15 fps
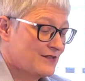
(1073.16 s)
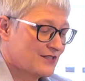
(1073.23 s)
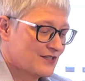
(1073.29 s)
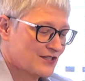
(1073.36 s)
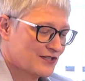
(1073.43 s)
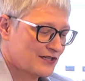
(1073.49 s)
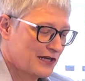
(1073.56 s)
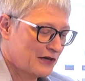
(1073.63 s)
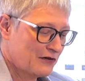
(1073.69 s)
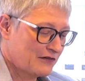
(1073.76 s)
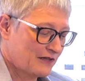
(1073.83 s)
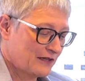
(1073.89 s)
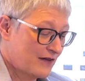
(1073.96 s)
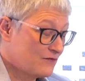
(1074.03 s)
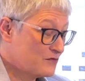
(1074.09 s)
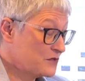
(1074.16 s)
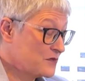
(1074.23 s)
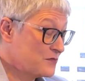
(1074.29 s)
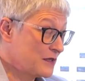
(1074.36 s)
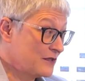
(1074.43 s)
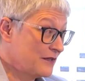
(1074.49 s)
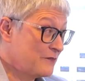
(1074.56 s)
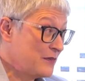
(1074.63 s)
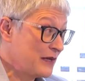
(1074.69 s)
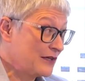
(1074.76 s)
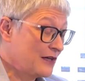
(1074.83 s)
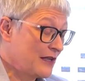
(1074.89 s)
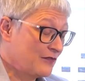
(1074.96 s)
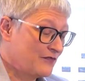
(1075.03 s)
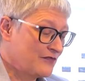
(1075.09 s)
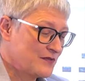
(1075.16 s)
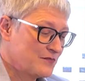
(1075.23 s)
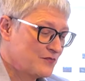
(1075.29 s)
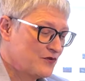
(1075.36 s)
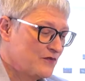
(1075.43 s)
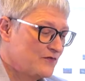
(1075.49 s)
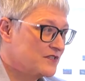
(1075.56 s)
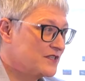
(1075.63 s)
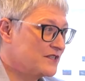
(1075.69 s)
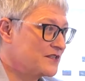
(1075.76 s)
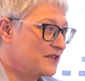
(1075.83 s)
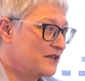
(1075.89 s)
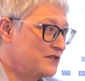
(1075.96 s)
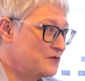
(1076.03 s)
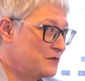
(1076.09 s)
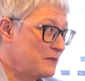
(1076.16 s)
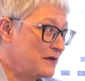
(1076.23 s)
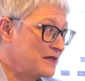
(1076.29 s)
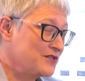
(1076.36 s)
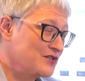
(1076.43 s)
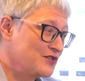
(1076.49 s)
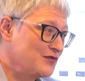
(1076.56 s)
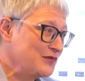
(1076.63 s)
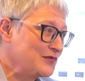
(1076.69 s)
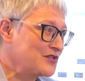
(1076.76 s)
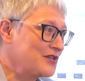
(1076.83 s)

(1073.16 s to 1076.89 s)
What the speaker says: as I said earlier, I think everyone's mental health has improved since the kids went back to school.